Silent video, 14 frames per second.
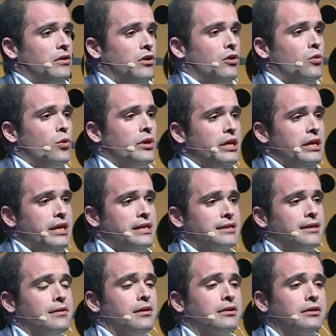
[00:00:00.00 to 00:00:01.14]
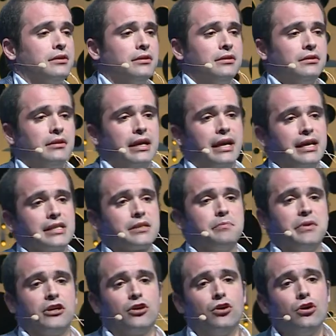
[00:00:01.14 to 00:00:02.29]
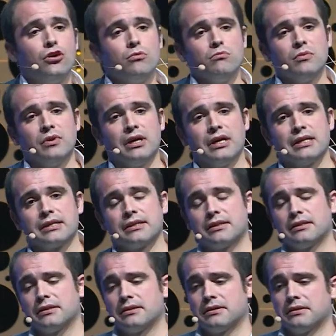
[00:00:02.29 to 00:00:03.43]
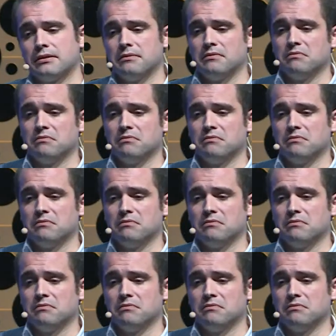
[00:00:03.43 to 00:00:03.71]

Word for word: O E E standard has become as